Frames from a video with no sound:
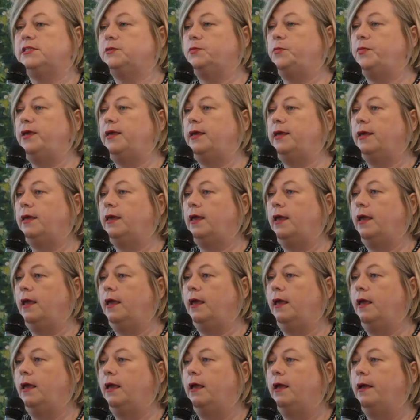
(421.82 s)
is
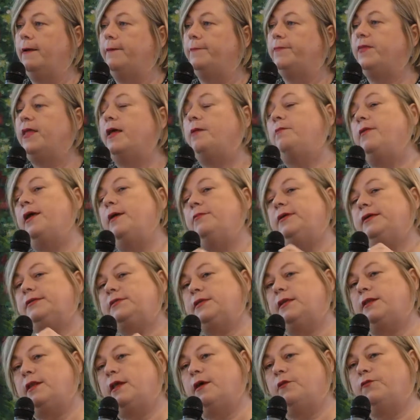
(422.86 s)
speaking, then maybe it's
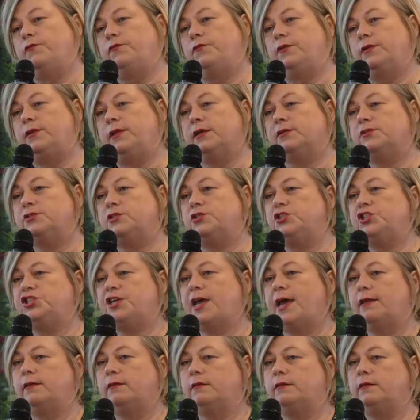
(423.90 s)
enough with just a
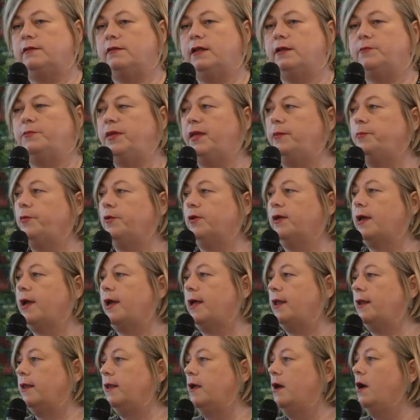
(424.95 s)
chat that people
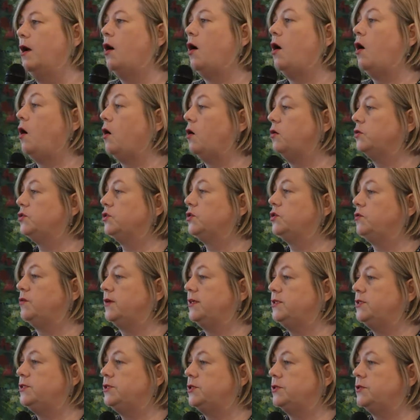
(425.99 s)
can ask
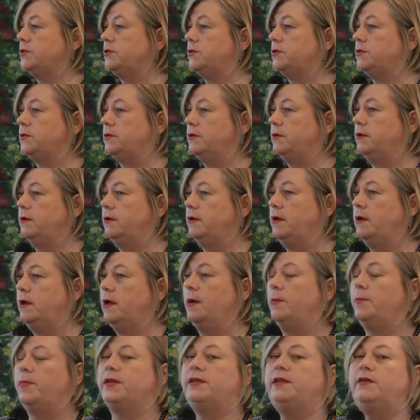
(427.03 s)
questions.
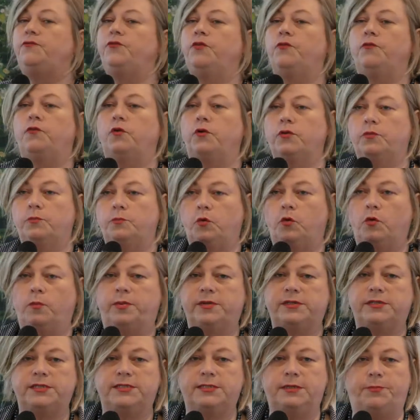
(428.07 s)
But if you want more
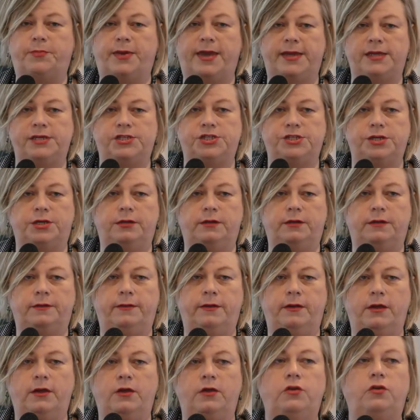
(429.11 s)
participation,
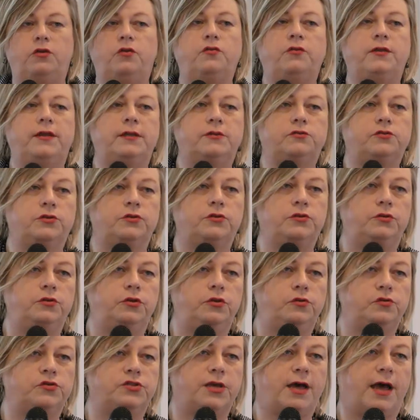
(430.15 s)
you need to
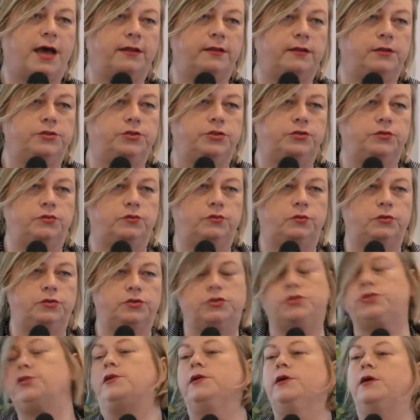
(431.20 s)
use other
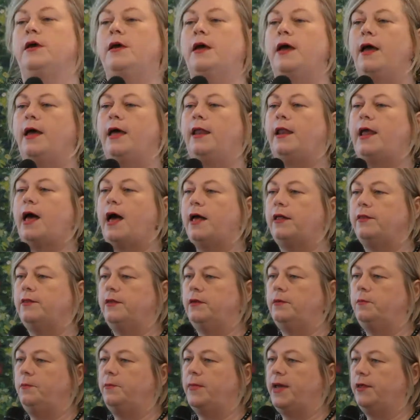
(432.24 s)
tools and
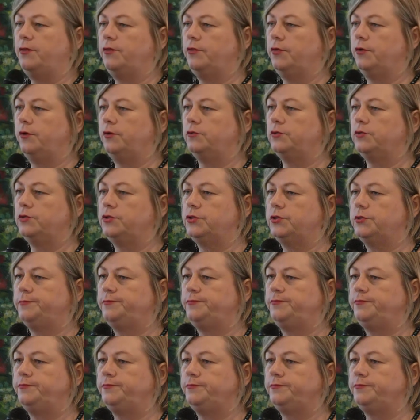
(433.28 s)
other methods